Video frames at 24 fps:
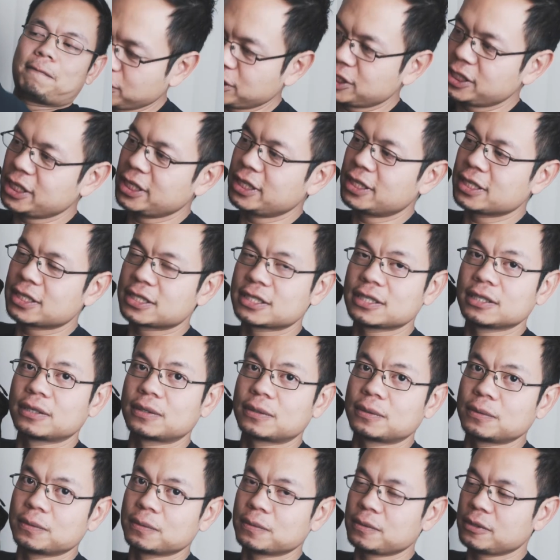You see this
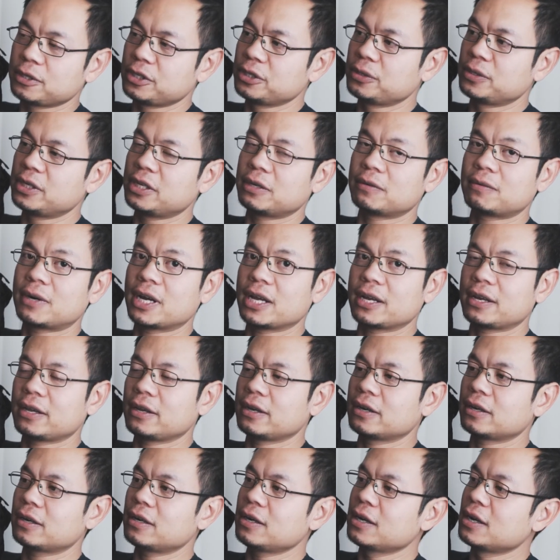little unit right
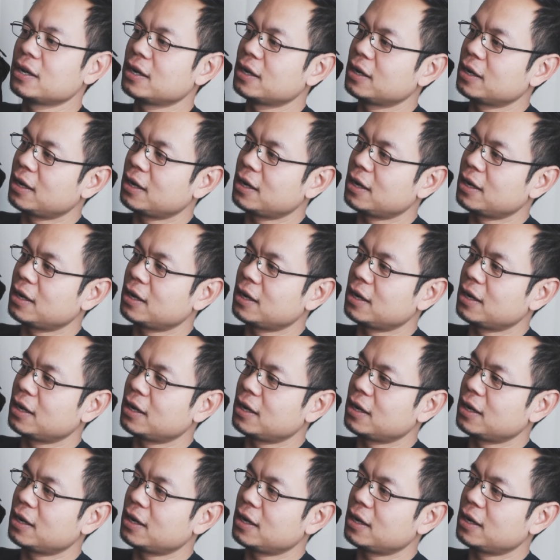here?